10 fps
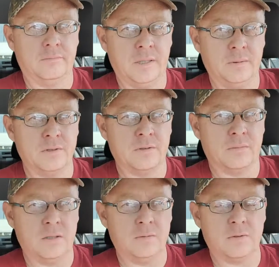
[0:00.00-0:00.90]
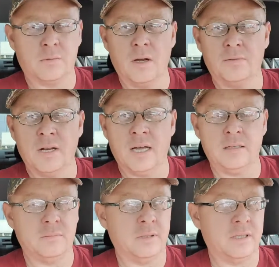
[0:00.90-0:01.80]
It was a rough night,
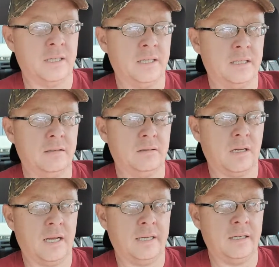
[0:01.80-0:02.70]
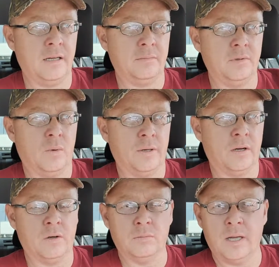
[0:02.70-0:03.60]
but then I ended up going
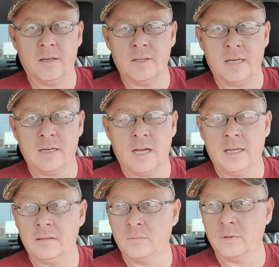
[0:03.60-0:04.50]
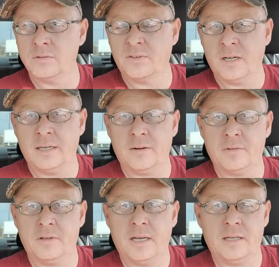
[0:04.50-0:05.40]
home later that night and was fine
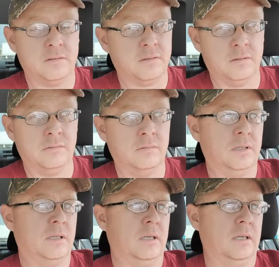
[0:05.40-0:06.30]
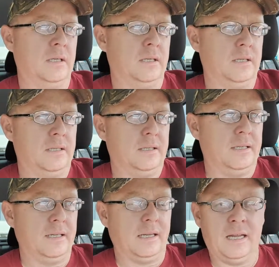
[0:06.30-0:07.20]
after that. So
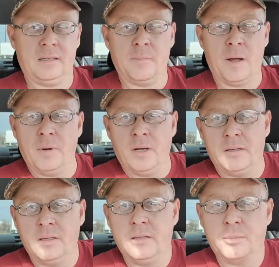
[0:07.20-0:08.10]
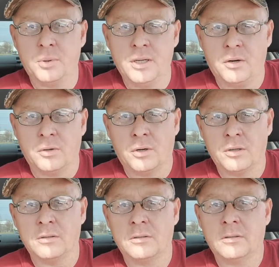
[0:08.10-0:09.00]
it kicked my butt pretty
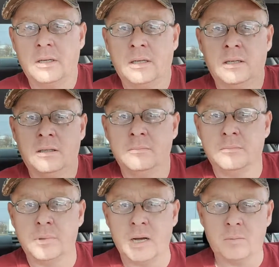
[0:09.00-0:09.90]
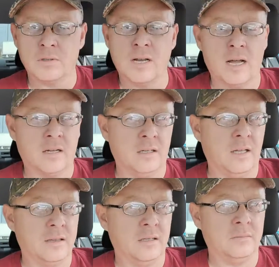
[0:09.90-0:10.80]
hard, but I was not going to
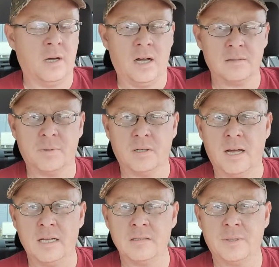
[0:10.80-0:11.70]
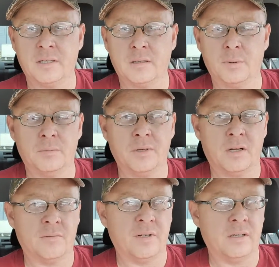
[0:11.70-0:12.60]
let them hospitalize me or put me
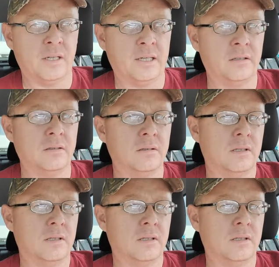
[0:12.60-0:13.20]
on a ventilator.